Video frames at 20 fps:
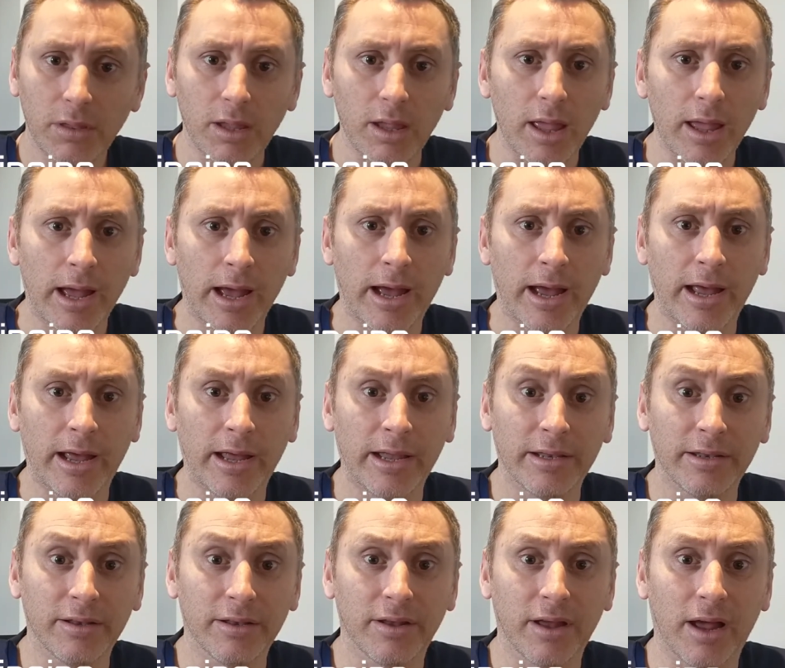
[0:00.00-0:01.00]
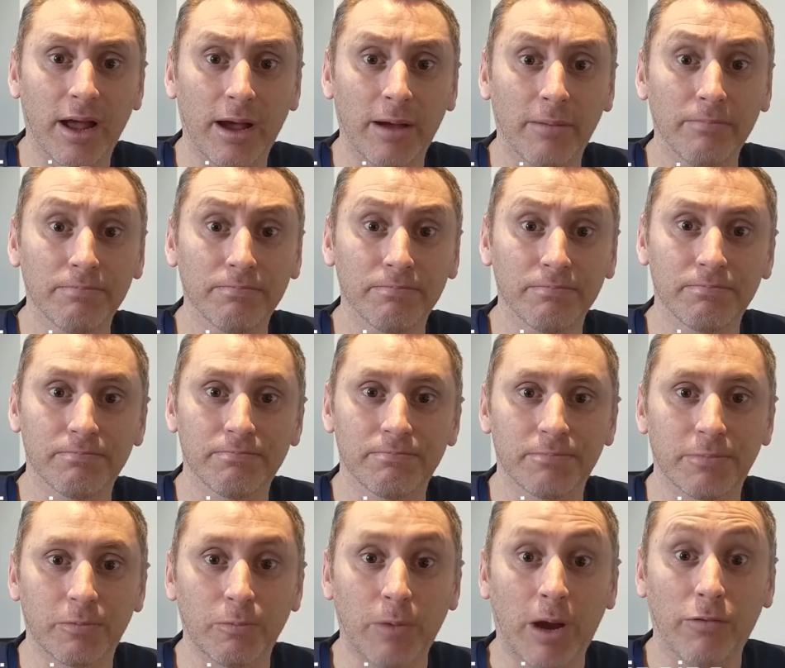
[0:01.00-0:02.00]
and
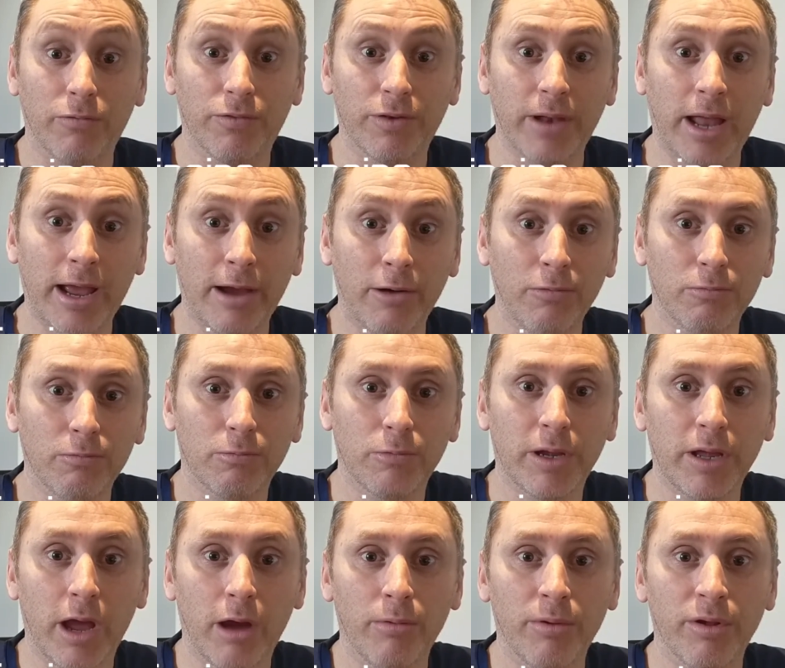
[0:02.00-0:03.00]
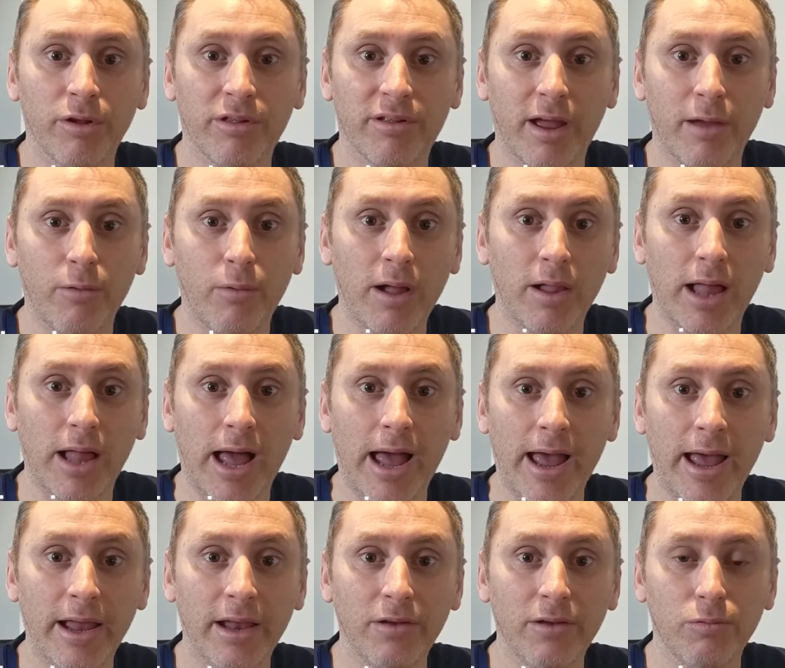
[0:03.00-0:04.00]
well, for now we hope you stay well,
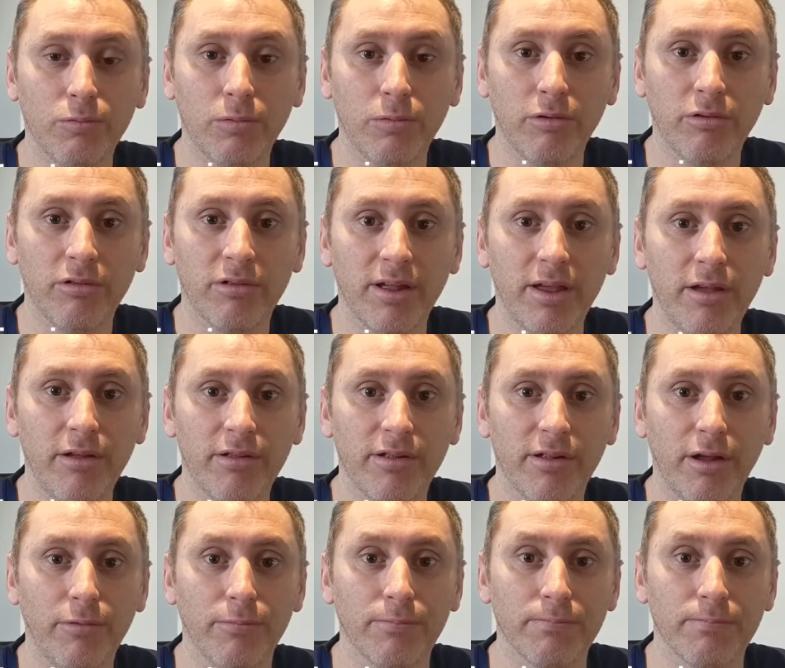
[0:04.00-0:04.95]
and we'll see you soon.